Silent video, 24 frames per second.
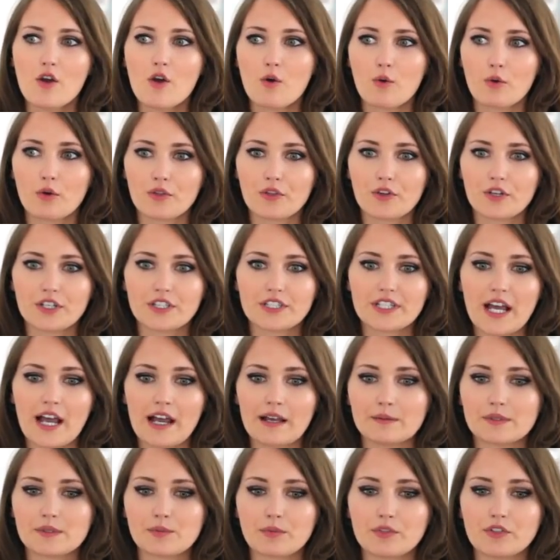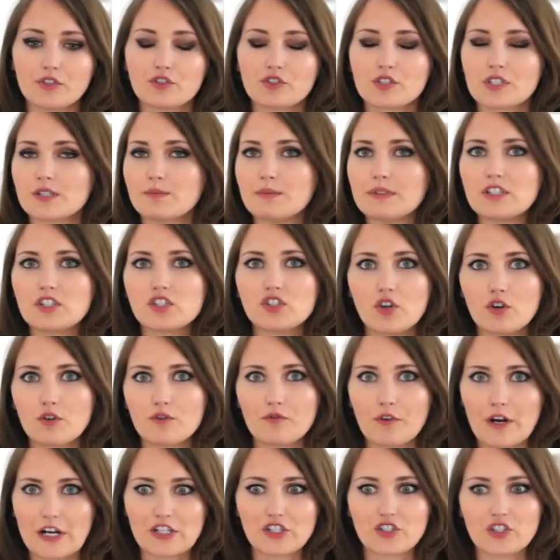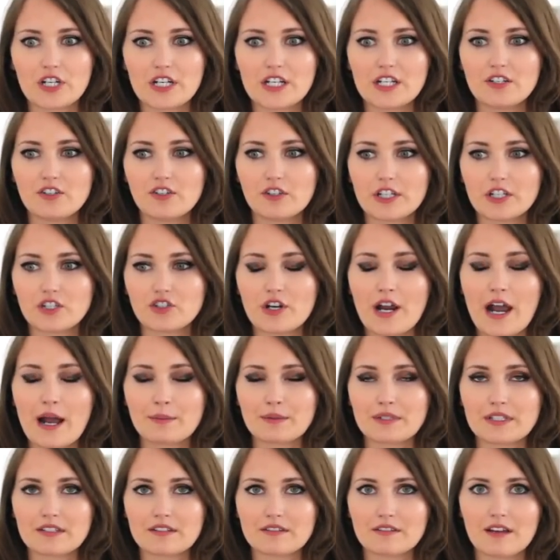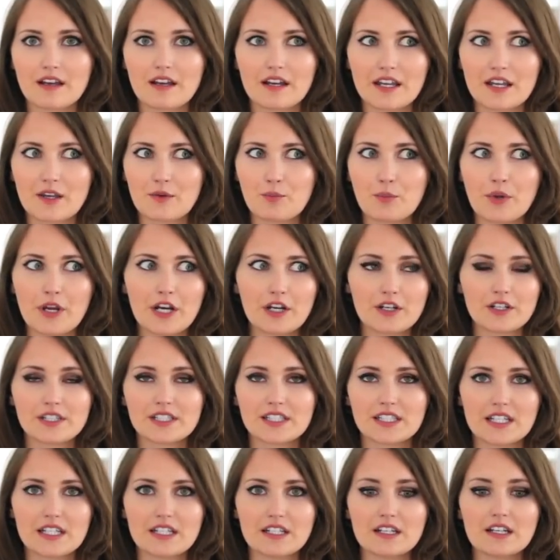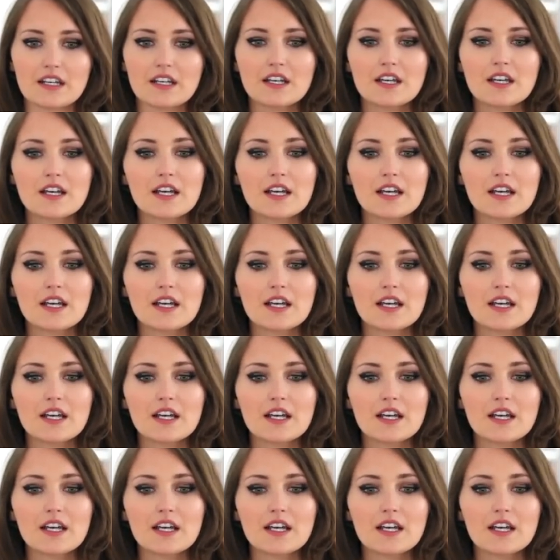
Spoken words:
Or there are times when you'll just be so frustrated and you'll get trapped in a comparison,